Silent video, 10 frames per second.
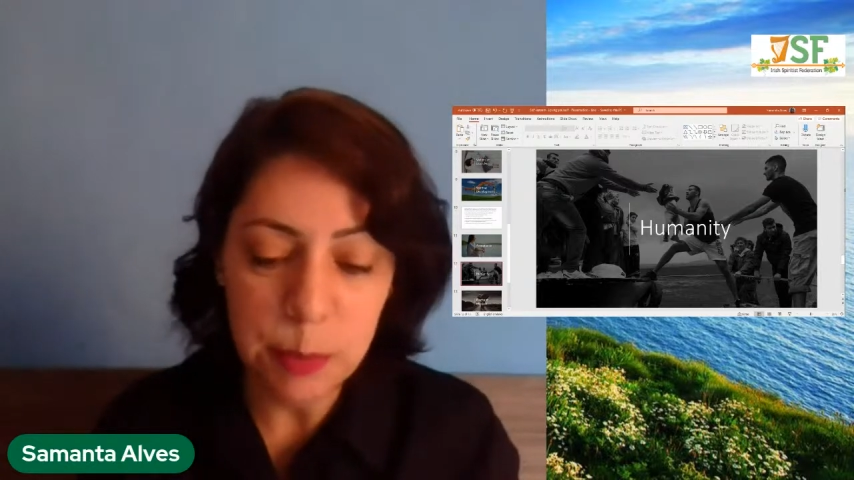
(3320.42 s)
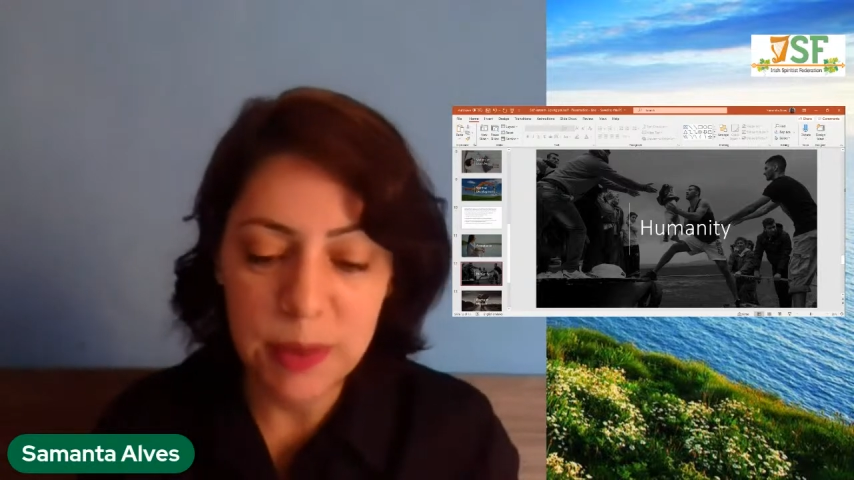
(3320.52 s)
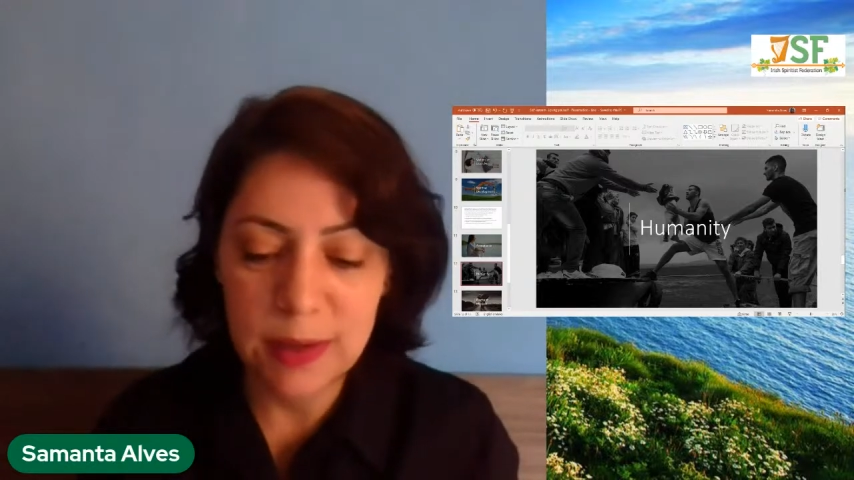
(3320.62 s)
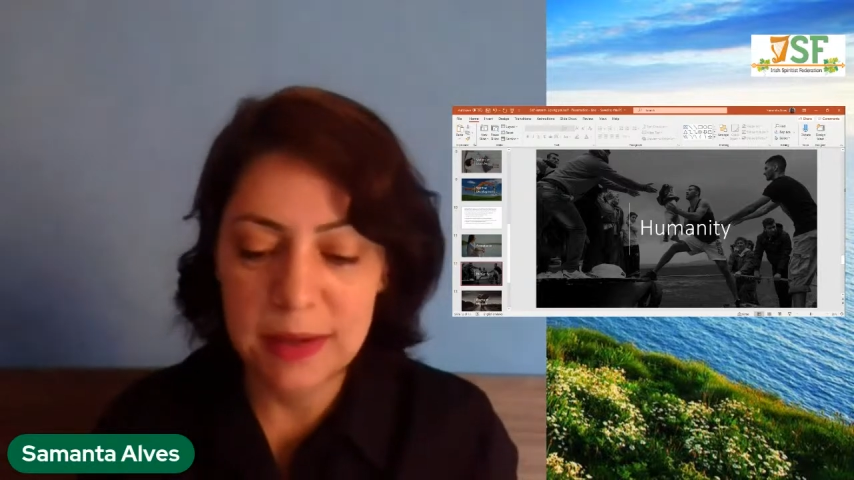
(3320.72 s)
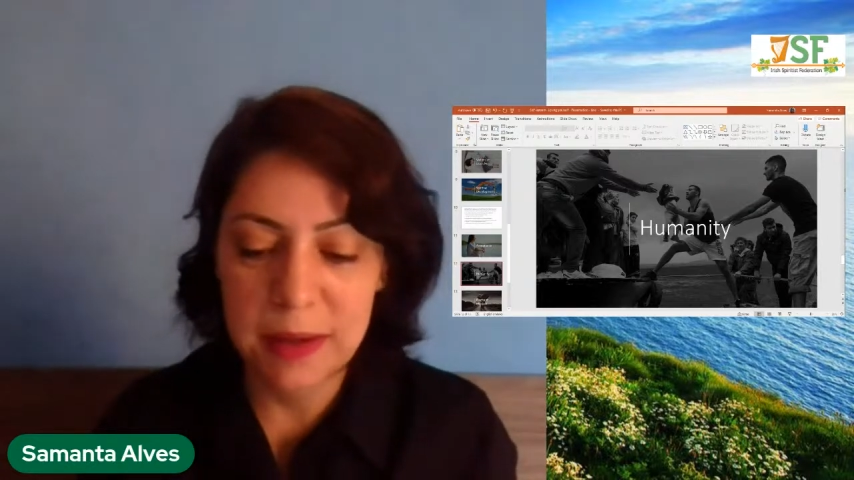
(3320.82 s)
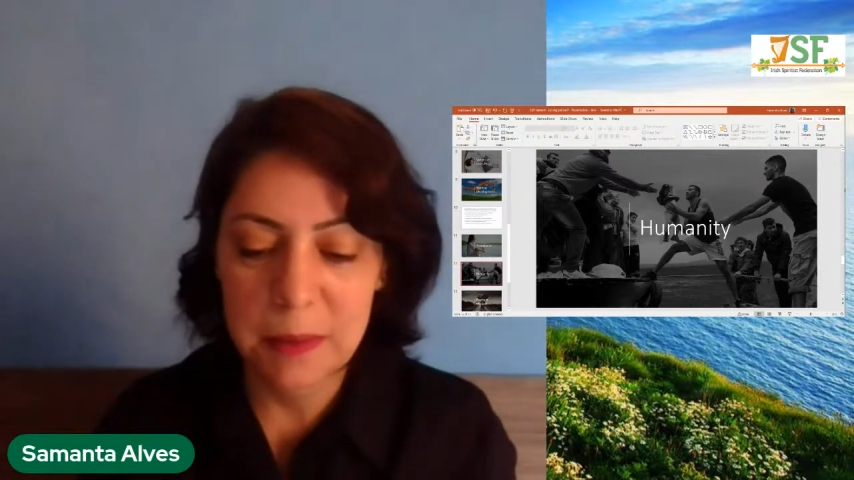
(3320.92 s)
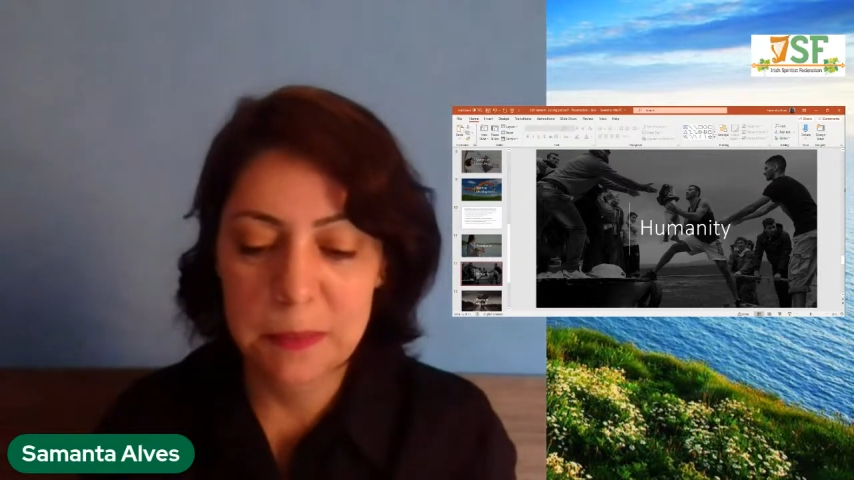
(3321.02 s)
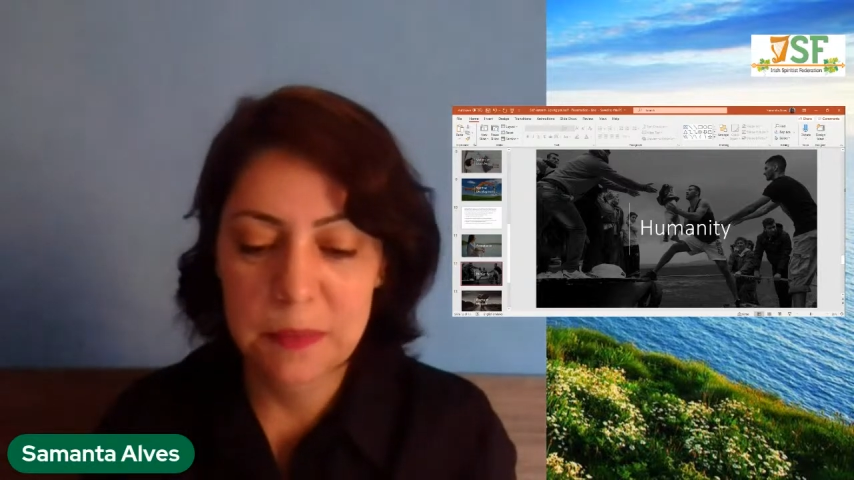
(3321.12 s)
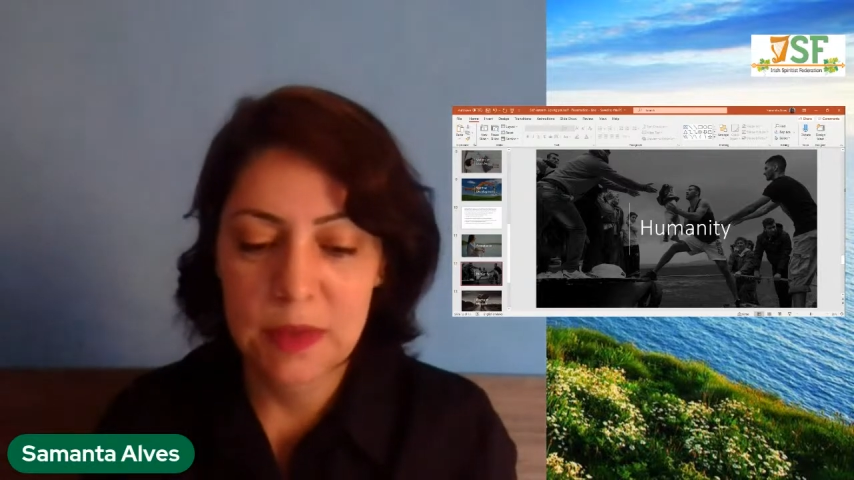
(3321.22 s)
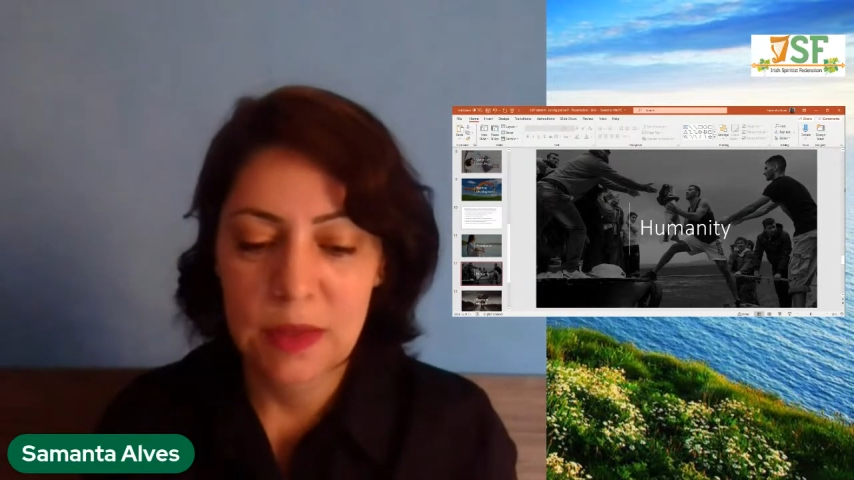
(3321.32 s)
But
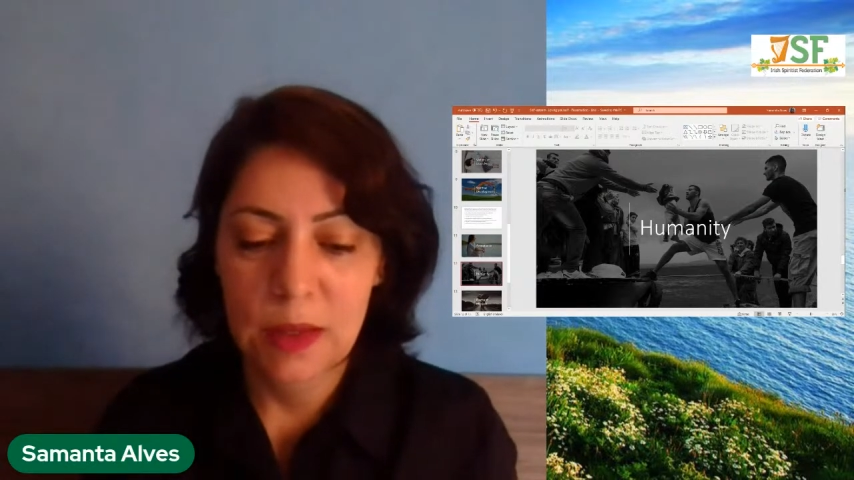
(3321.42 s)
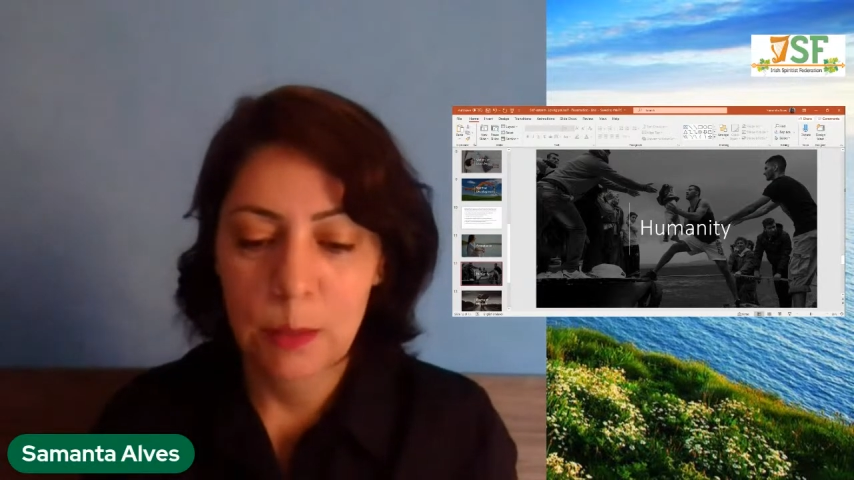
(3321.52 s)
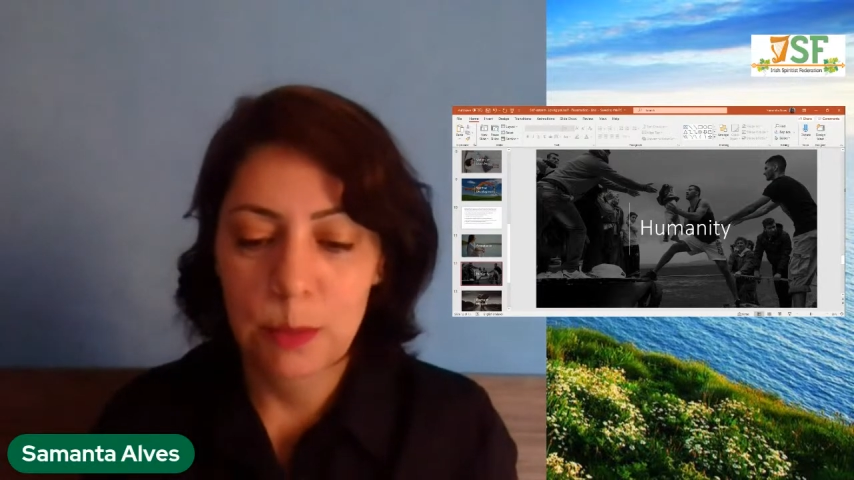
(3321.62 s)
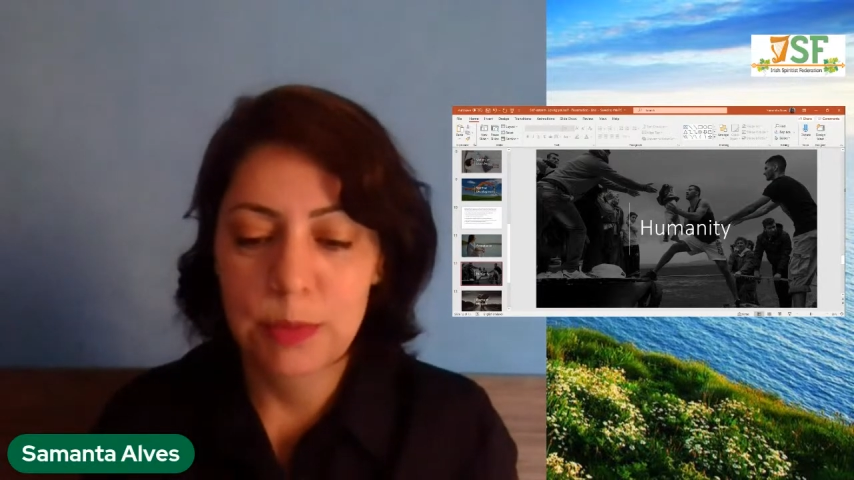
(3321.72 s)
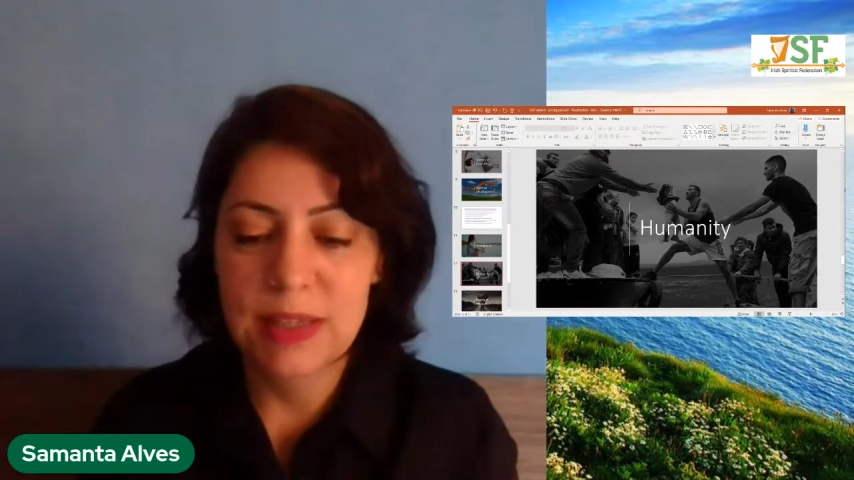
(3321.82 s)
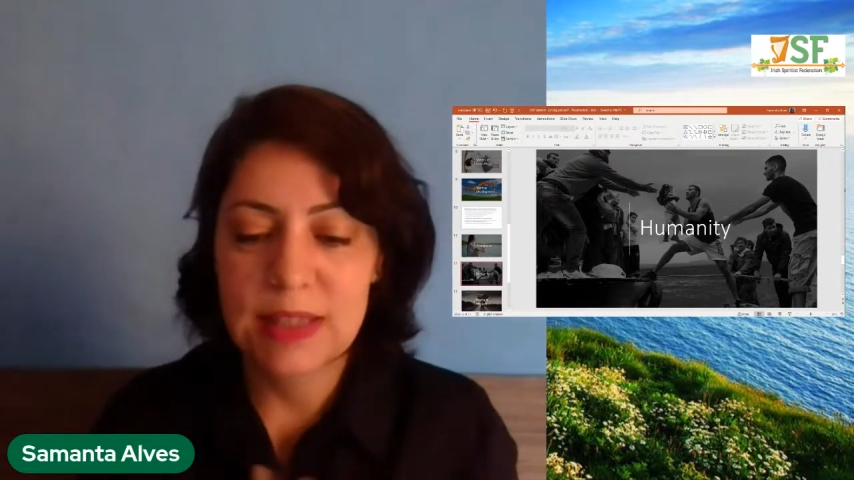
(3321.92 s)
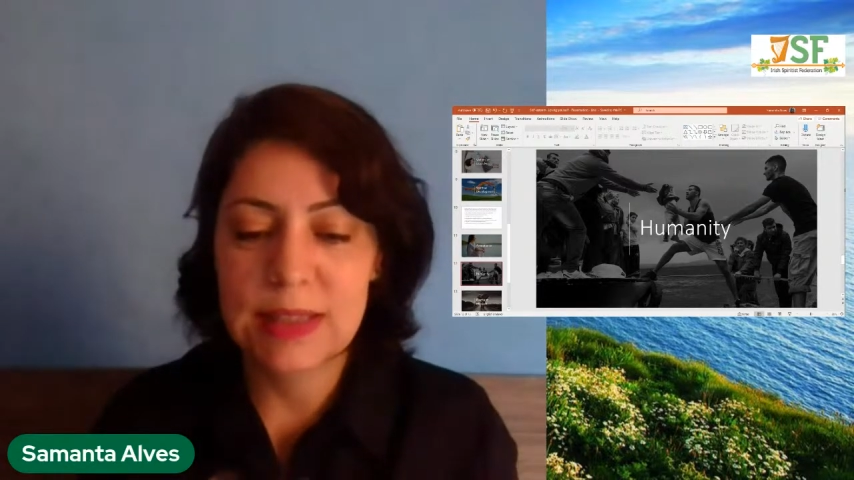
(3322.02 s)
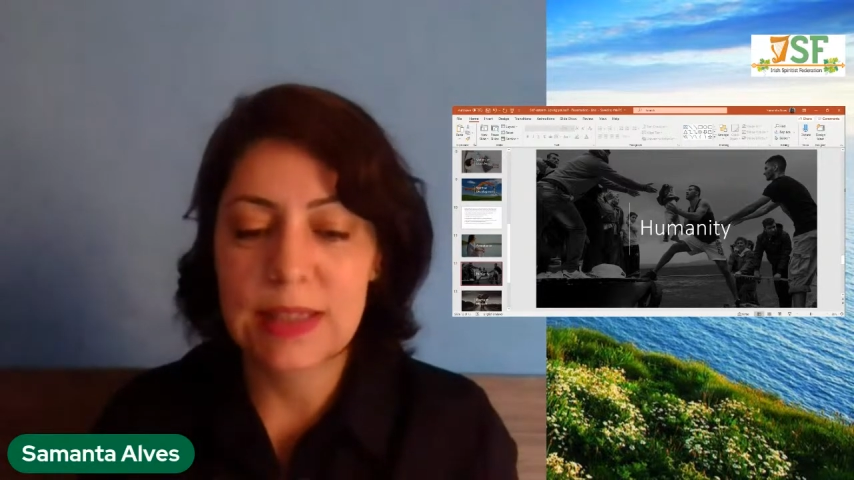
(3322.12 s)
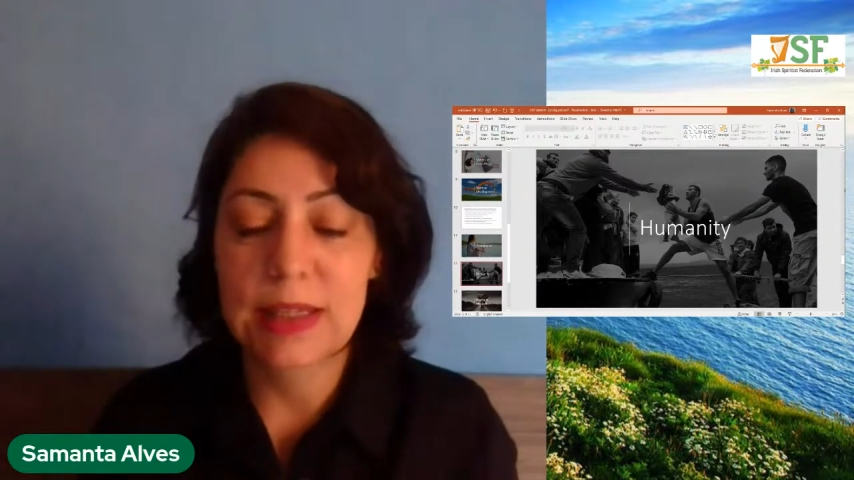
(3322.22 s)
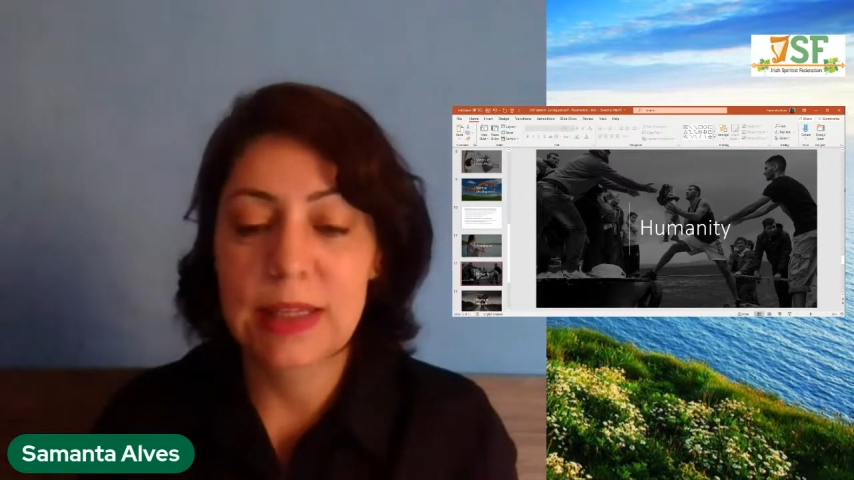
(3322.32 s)

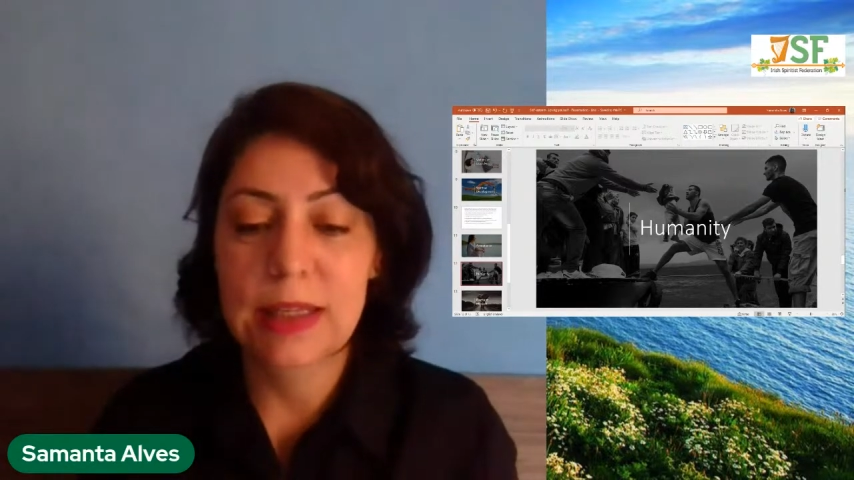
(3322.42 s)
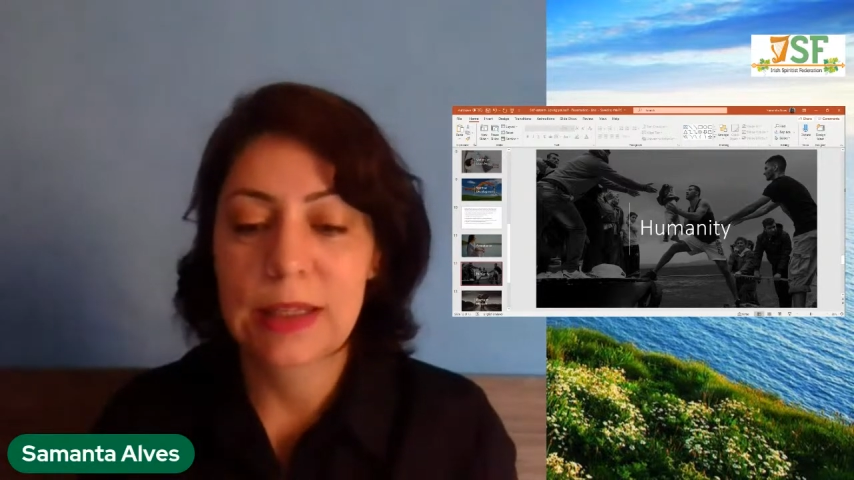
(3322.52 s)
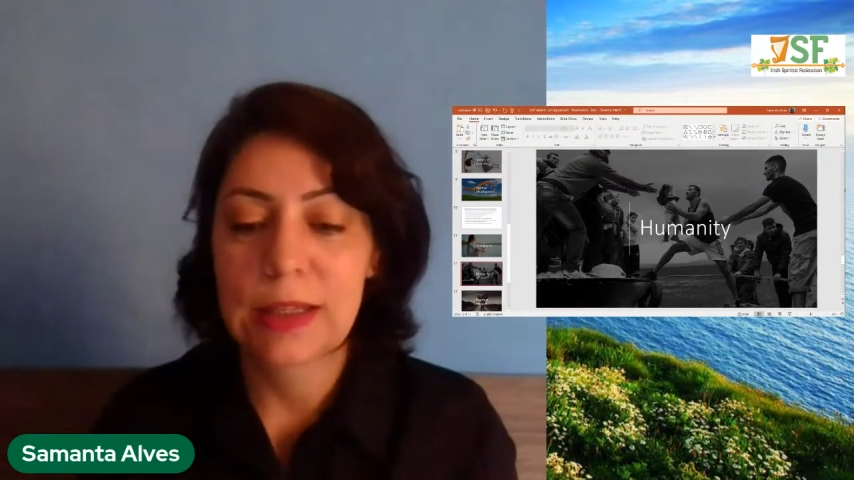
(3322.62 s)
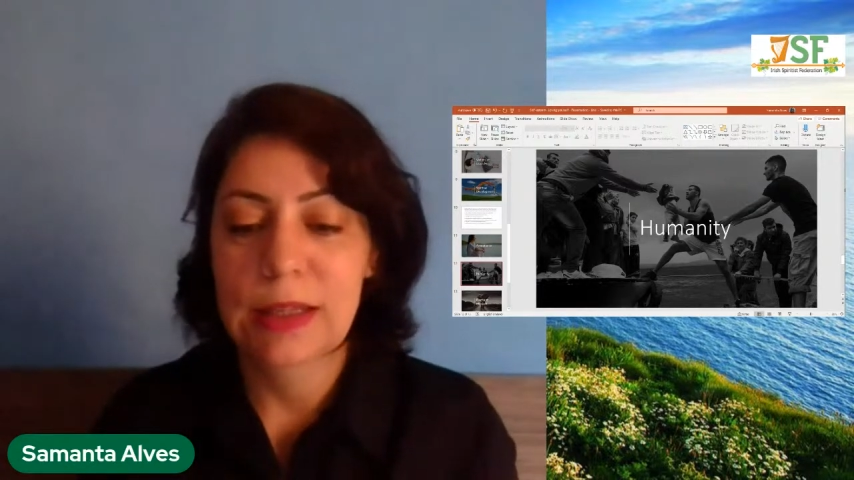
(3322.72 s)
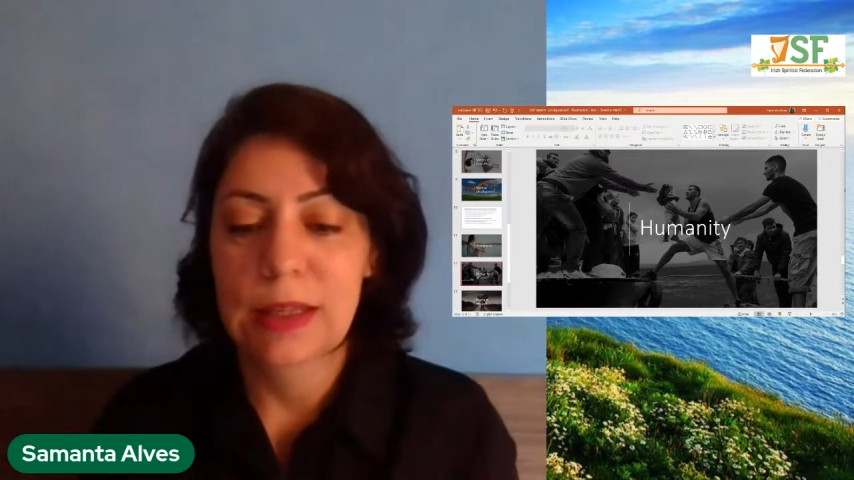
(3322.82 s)
basically,